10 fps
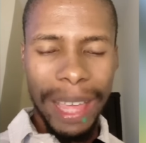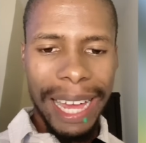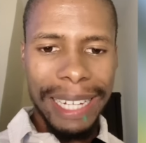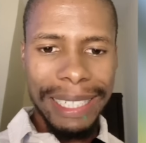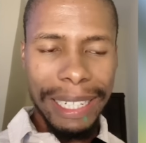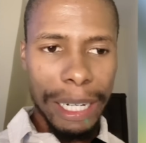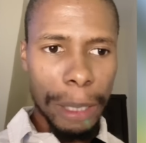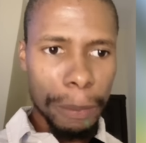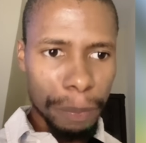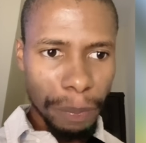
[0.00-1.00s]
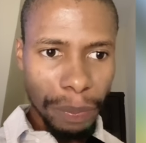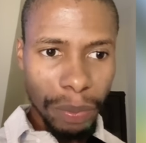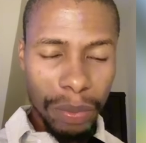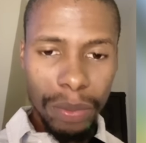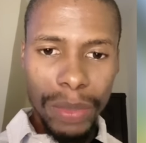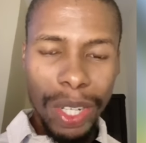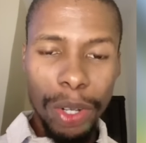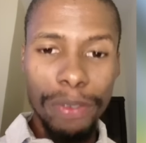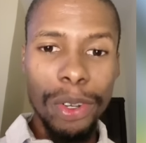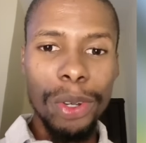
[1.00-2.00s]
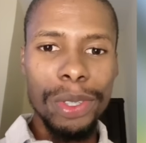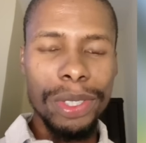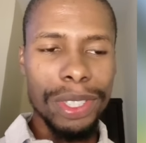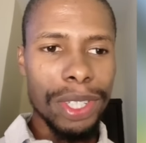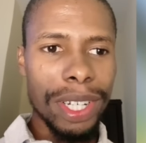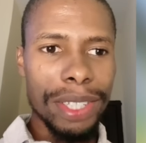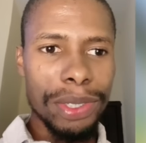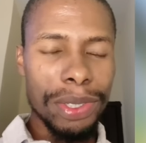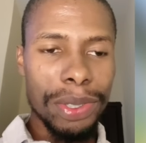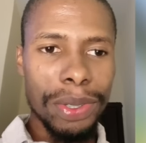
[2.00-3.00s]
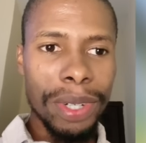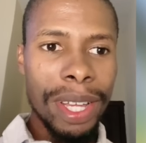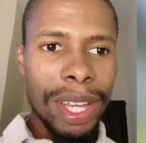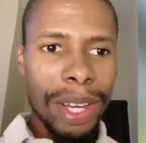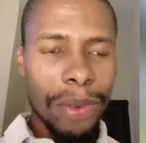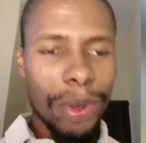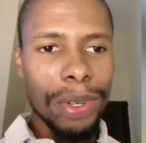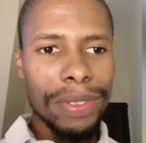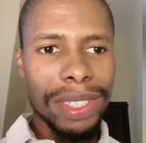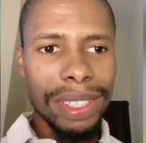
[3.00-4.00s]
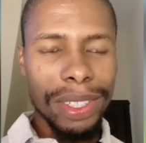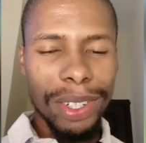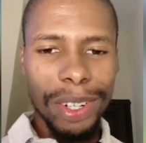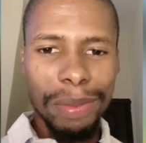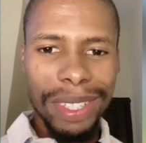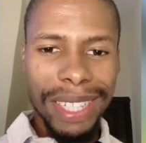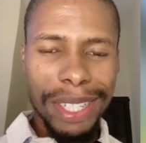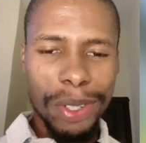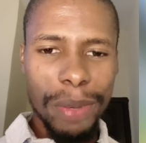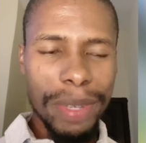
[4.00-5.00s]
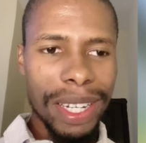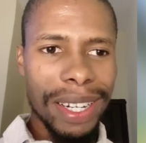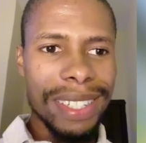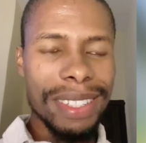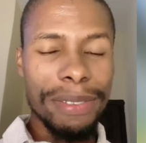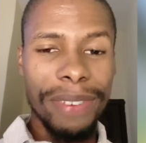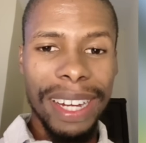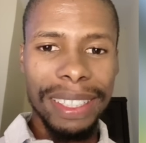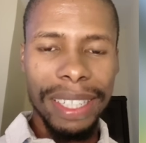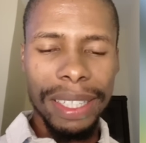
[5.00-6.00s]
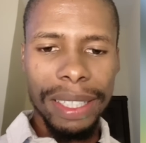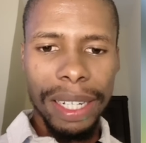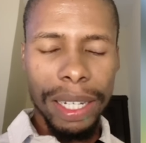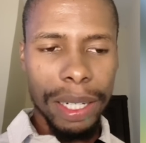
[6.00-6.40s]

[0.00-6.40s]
And of course, one of the updates that's coming out is the fact that